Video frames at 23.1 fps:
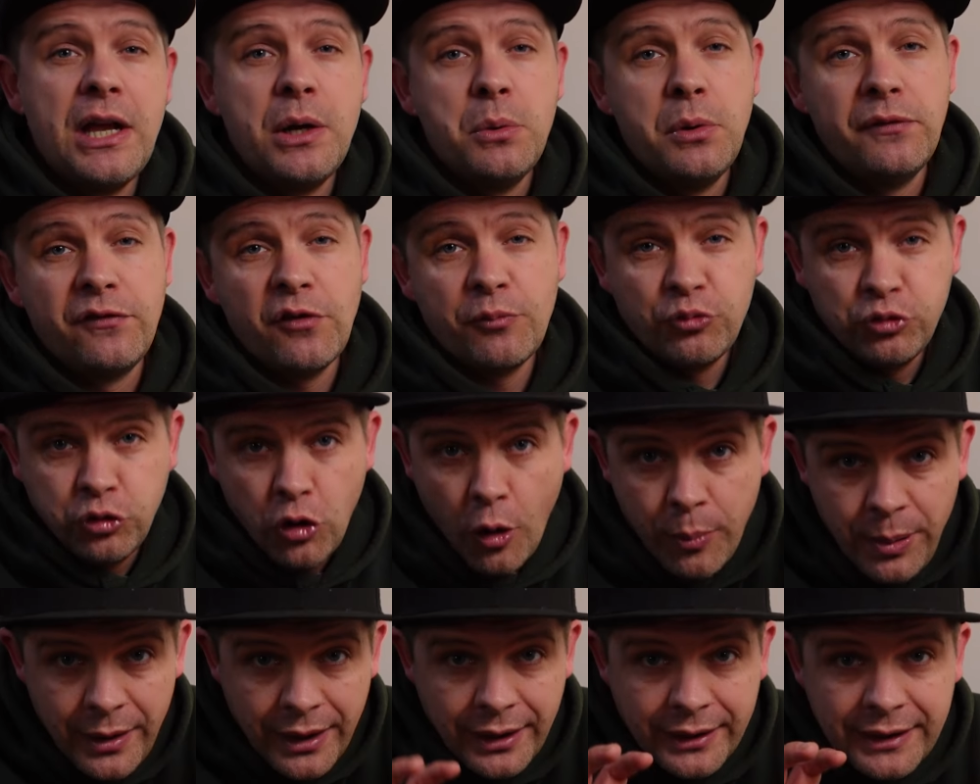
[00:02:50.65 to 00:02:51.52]
With a
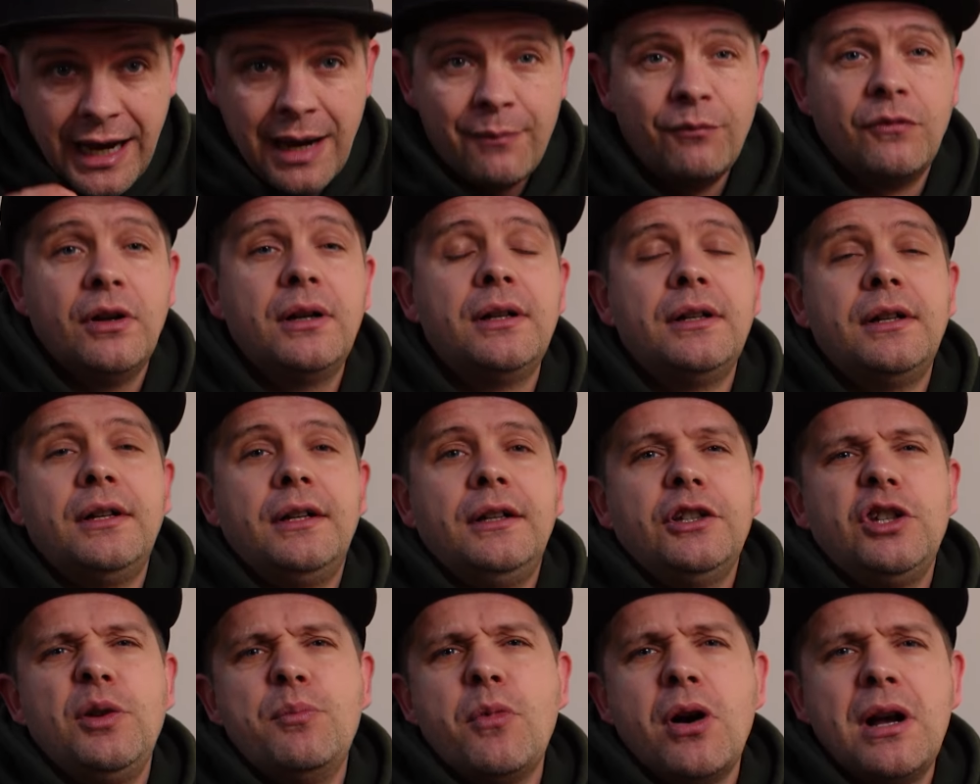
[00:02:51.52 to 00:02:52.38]
proper camera,
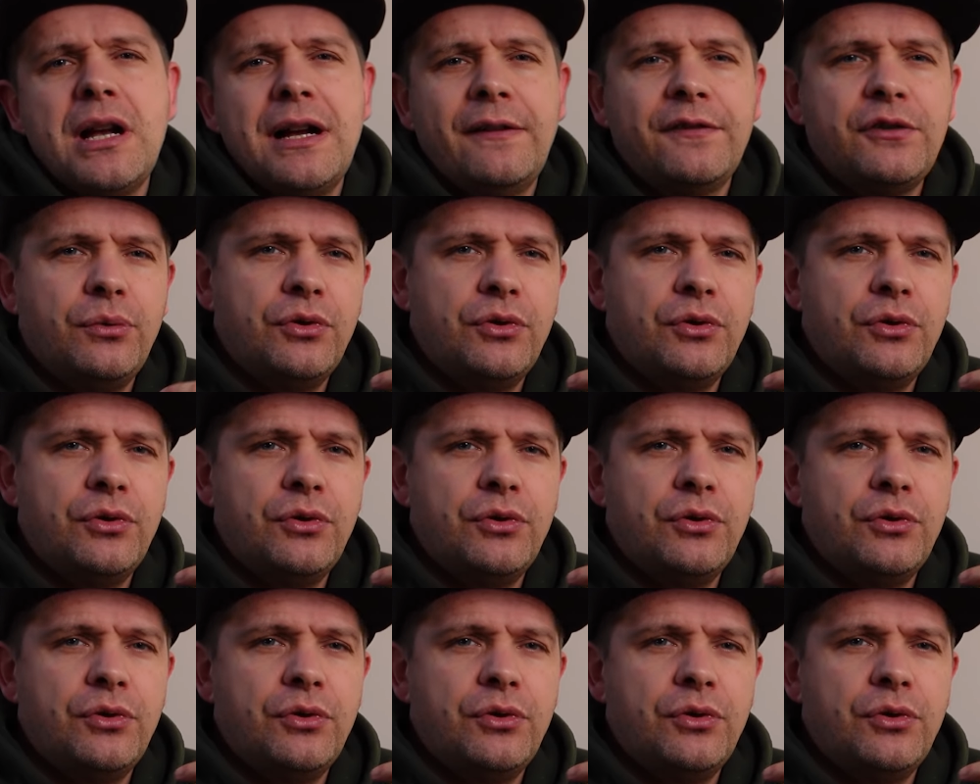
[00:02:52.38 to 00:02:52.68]
you might have